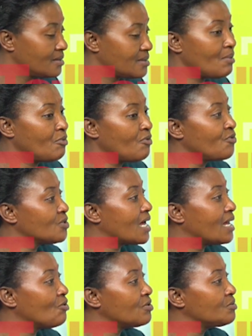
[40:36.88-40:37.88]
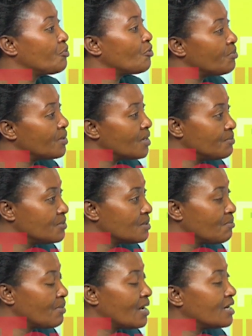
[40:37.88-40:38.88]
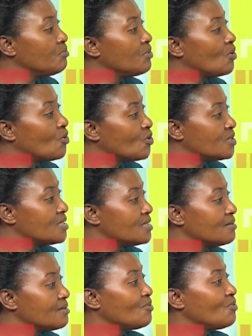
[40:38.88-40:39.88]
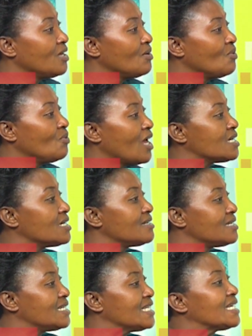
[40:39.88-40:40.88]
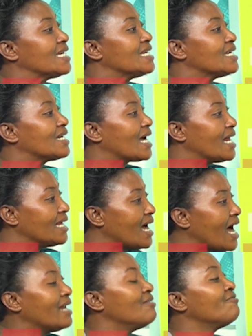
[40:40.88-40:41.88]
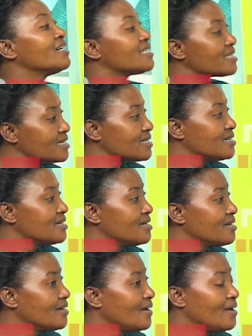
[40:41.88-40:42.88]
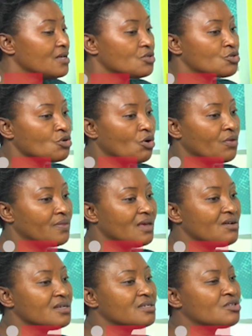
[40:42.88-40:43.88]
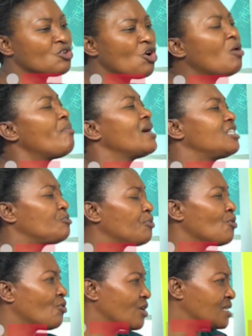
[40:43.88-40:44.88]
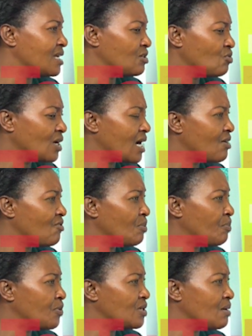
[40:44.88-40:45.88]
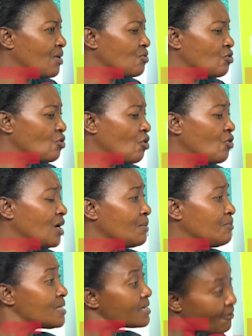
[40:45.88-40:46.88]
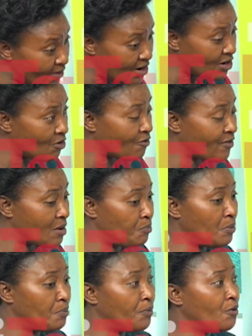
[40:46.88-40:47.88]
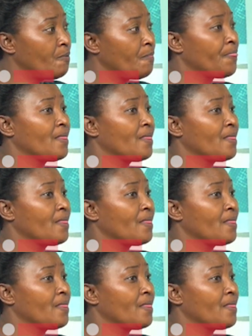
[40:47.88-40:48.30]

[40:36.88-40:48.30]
Some of those are not problems, but because we are not technically advanced. So there is no much progress that we can report about, only suffering of our people.